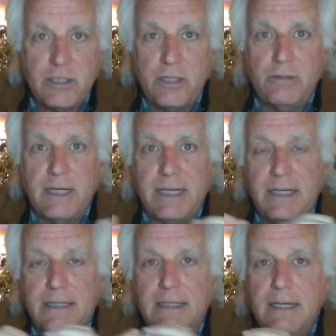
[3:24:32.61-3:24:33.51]
doing
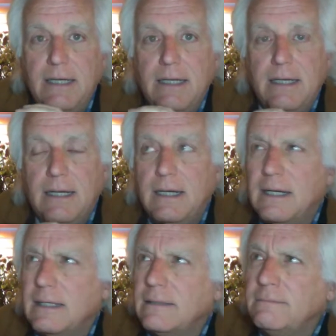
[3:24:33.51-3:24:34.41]
it.
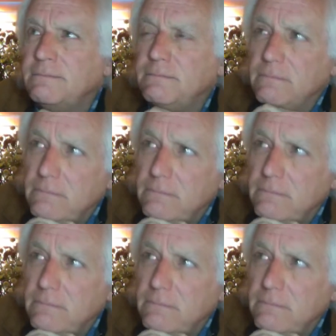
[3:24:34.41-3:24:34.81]
Um,